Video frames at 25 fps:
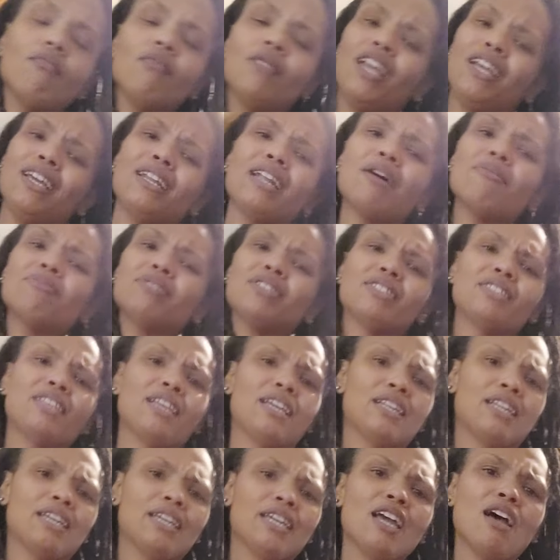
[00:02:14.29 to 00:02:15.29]
And I am just
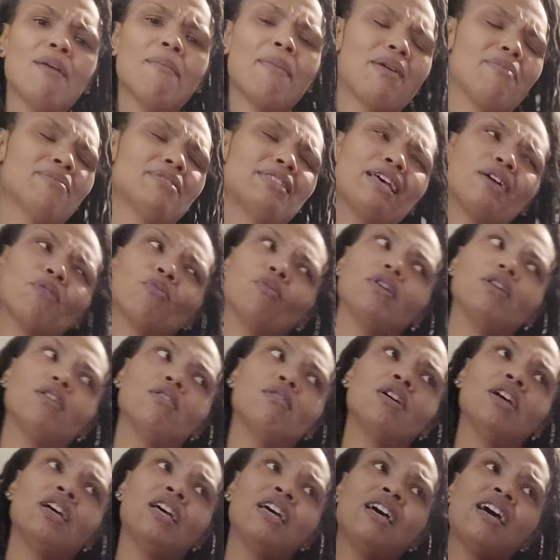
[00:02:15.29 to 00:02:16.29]
saying to him, I was like,
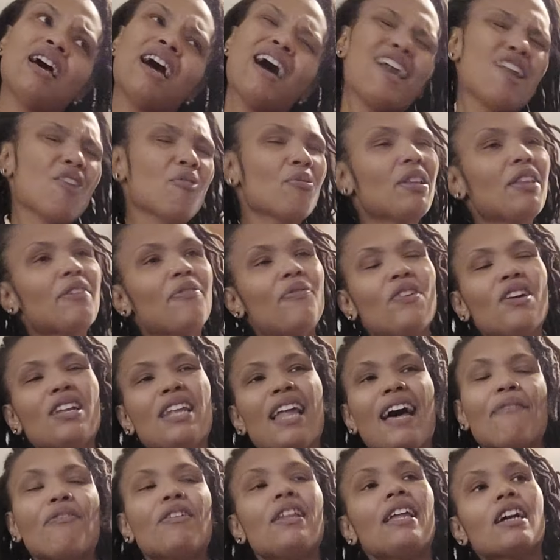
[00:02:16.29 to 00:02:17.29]
well, I don't really feel
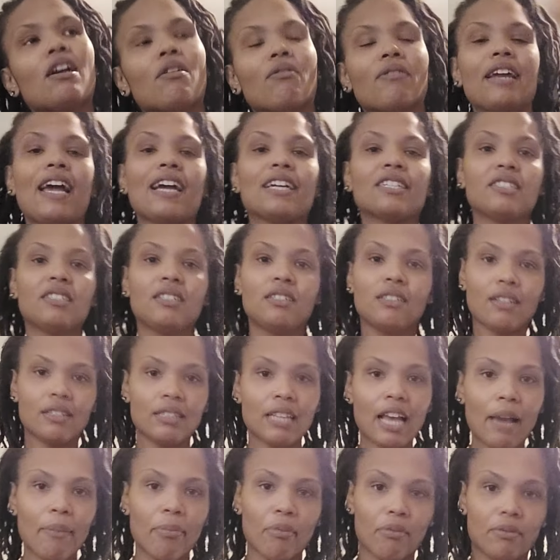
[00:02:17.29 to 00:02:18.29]
I feel like a reaction is a
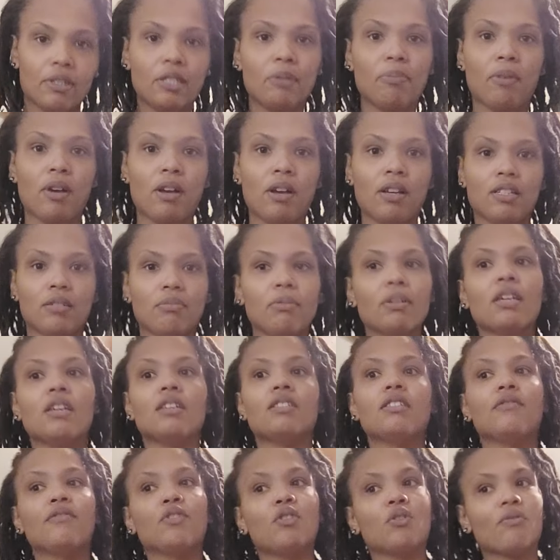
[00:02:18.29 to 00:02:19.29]
type of response
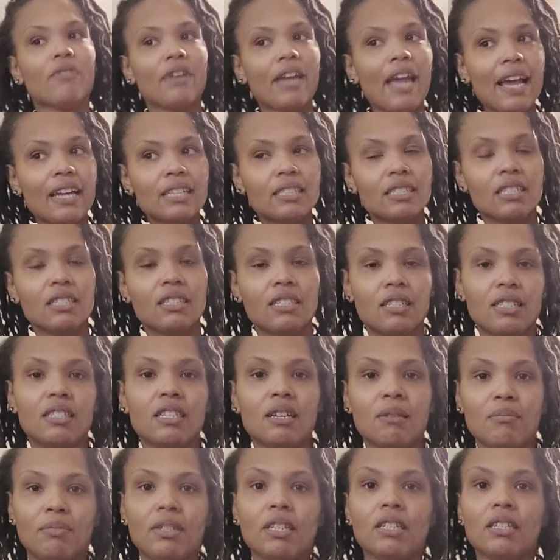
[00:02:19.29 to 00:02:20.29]
because if you're reacting to
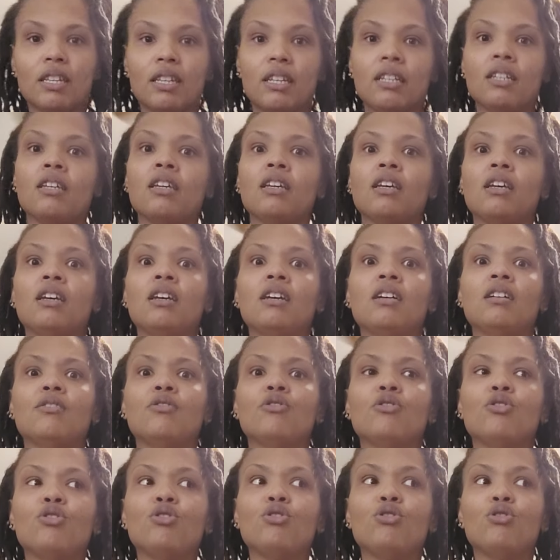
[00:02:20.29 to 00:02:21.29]
something, then
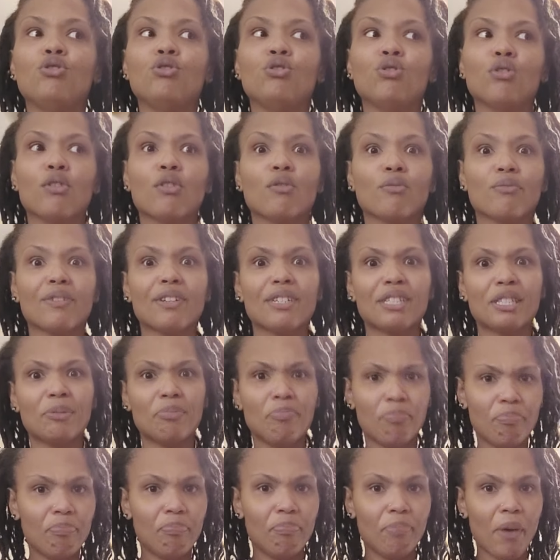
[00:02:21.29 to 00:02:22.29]
you're
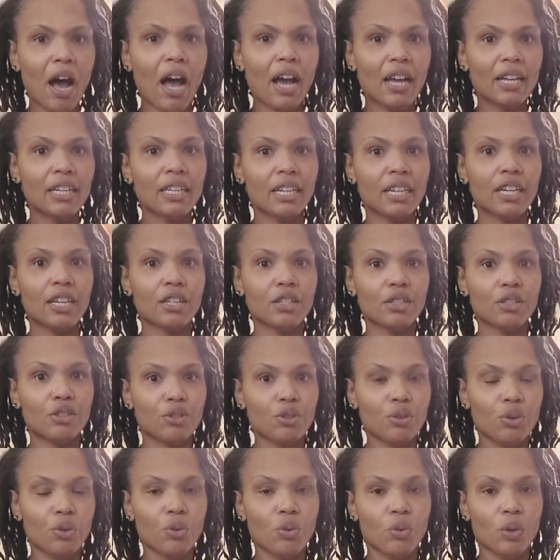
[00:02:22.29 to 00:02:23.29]
responding
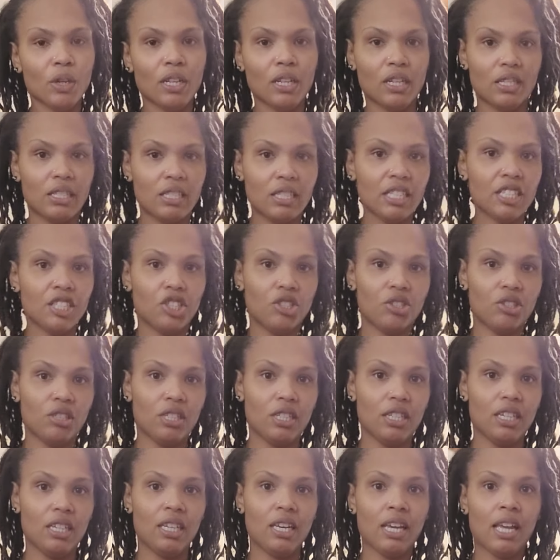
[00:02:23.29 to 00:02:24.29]
to it
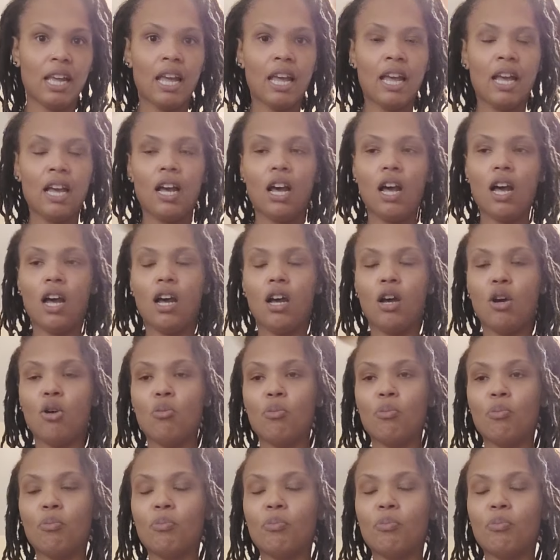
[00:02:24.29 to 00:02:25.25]
essentially. Um,